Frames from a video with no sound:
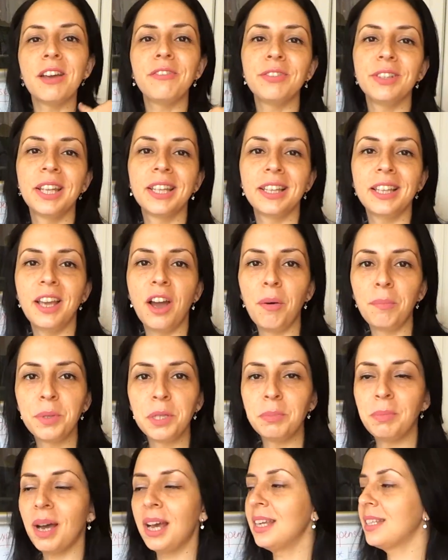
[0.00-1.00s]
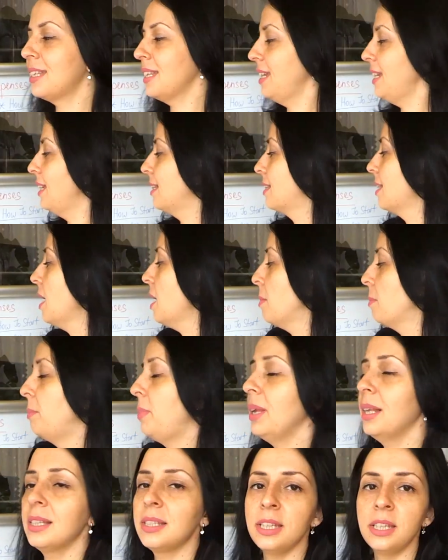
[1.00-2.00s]
definitely optimize is
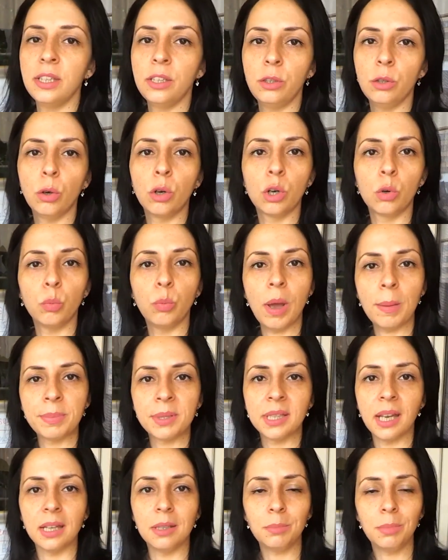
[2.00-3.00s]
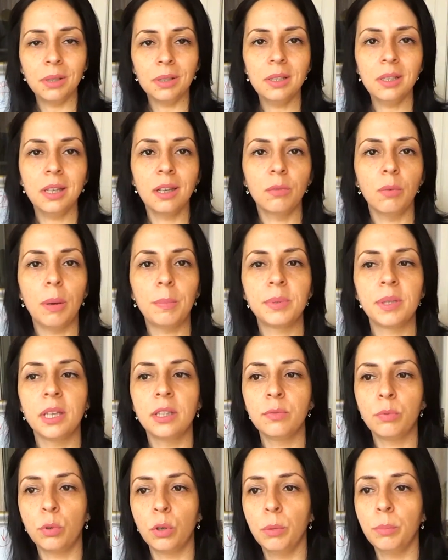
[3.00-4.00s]
building your website, building a
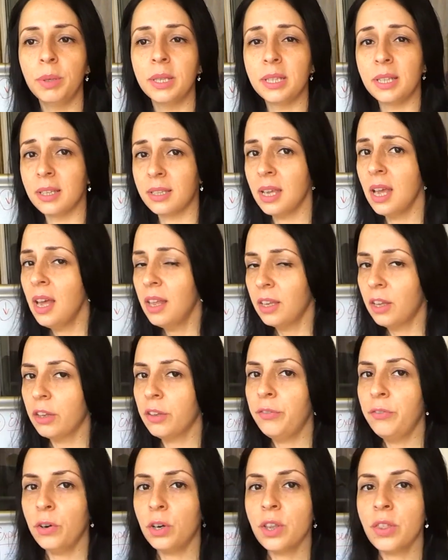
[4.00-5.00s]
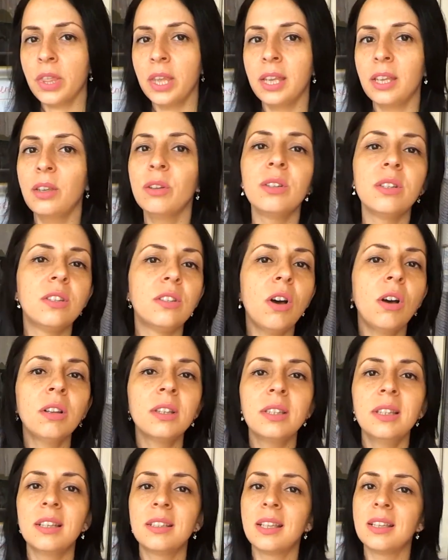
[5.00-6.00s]
website for a business. Now the first thing, you
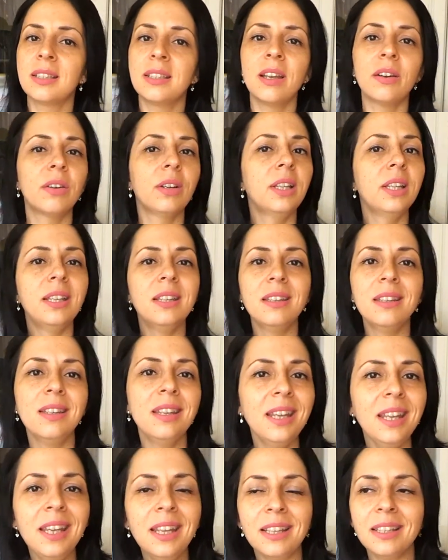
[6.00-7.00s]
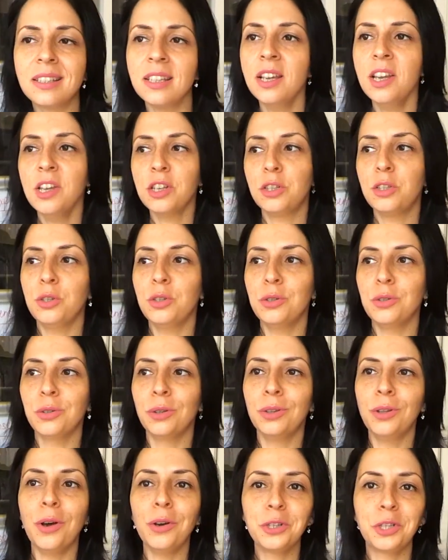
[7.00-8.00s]
don't necessarily need
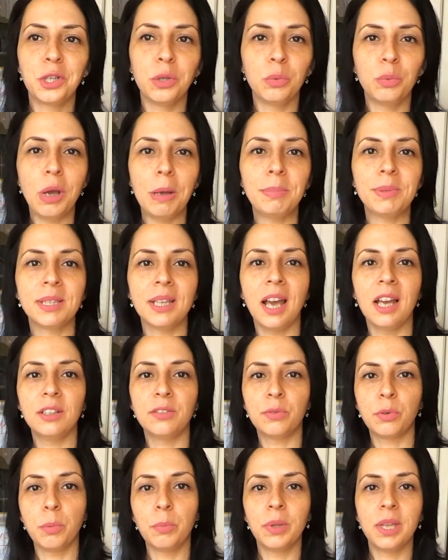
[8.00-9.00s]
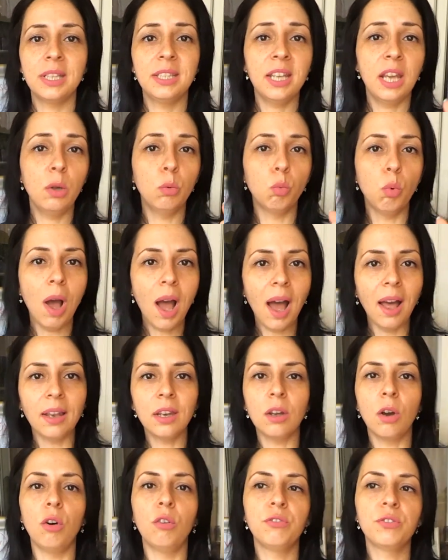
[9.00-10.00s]
to launch a website from the day
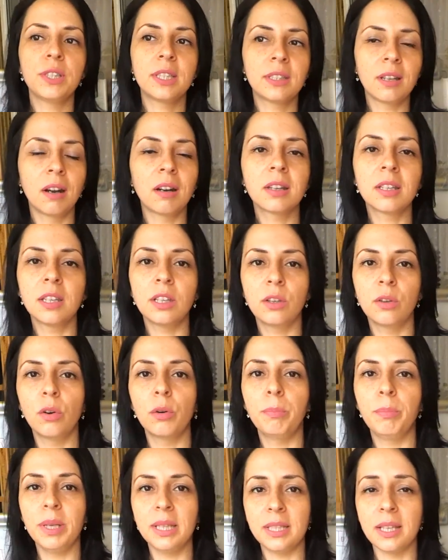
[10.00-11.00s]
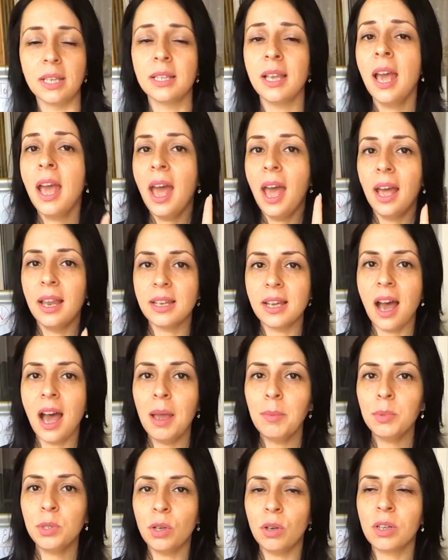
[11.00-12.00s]
one of starting your business, and
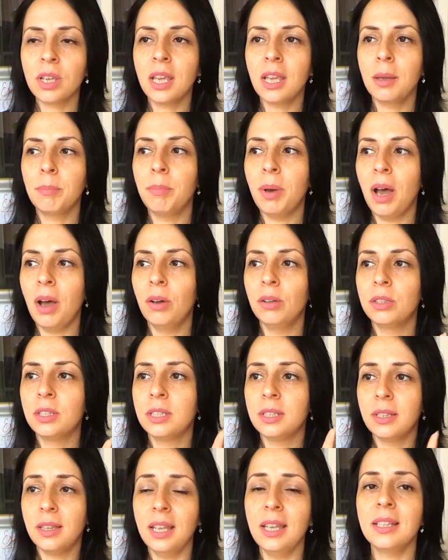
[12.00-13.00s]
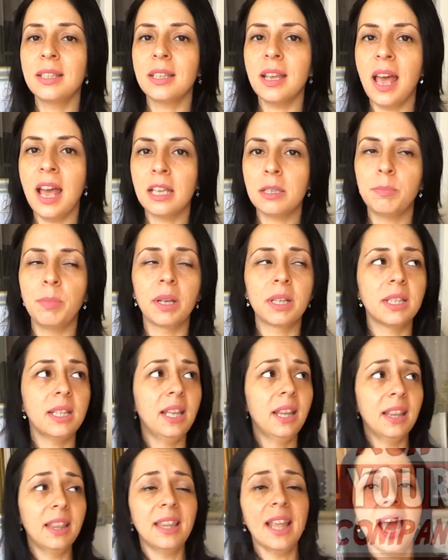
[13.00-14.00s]
I'm talking about this
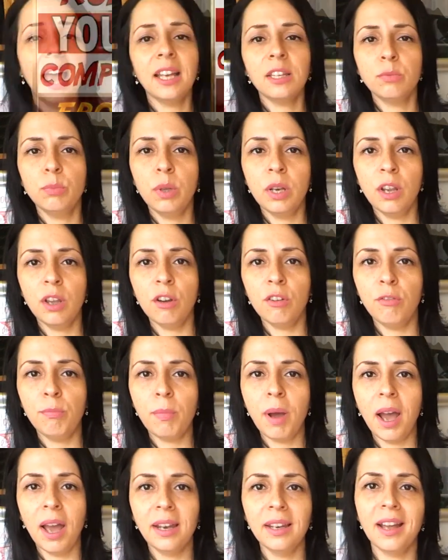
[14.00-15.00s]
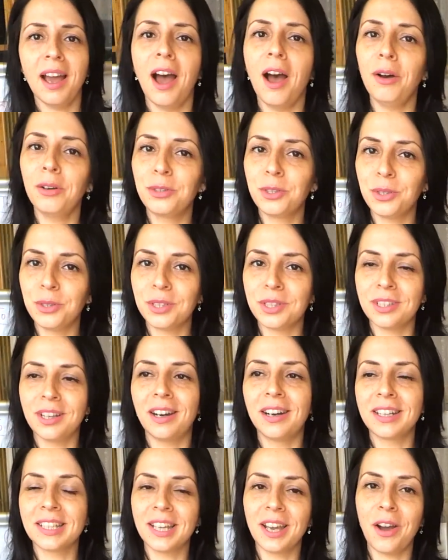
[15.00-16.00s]
aspect in that video of mine, how to
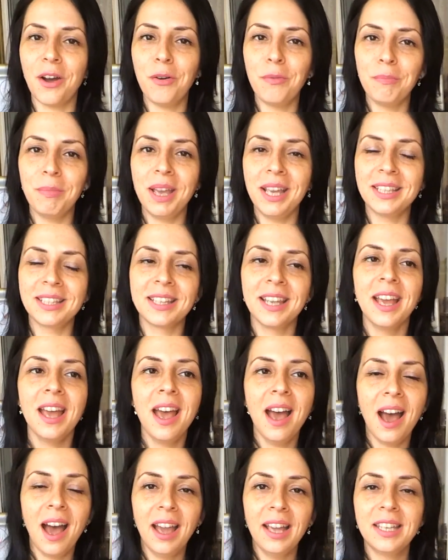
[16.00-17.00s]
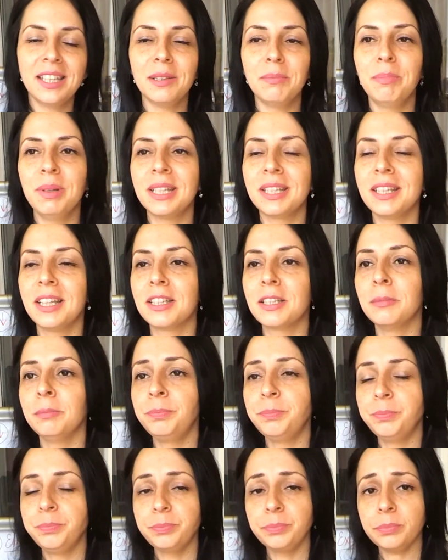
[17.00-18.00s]
start a home-based IT business.
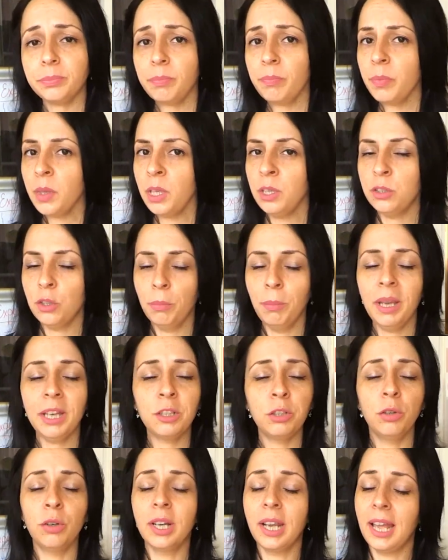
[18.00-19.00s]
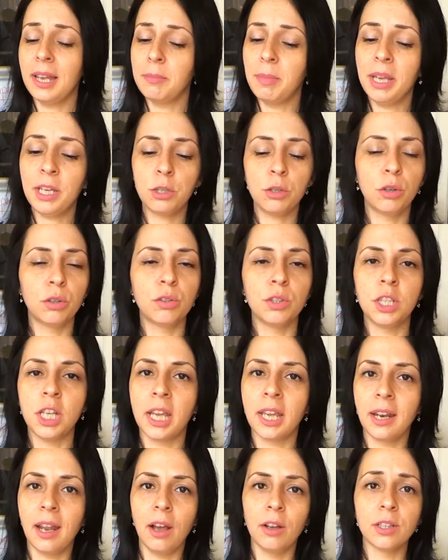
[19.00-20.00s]
So make sure to
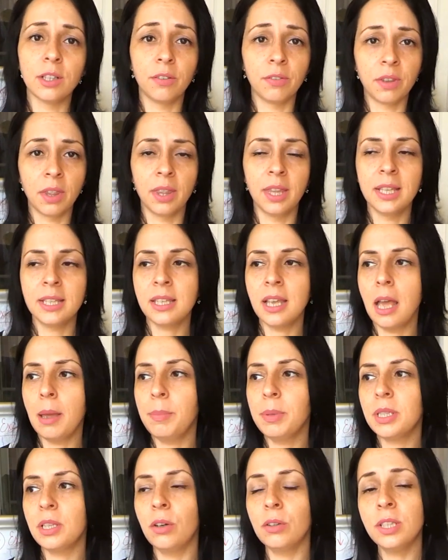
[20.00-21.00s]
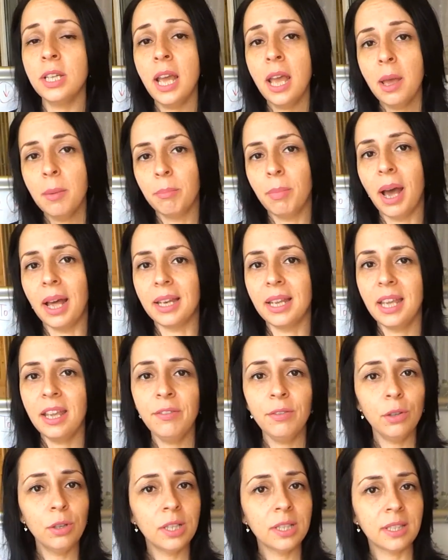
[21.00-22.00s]
check it out after this episode. But
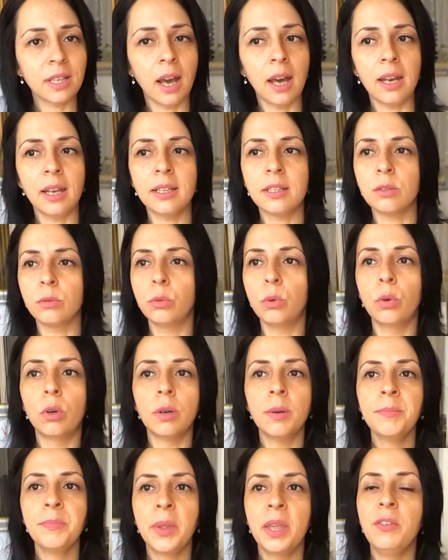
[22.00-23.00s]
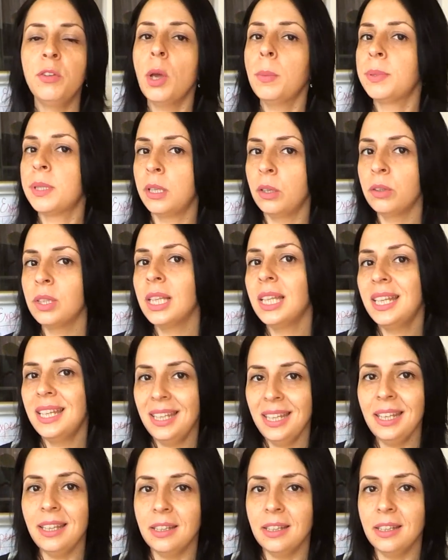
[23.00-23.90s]
if you decided, or if you absolutely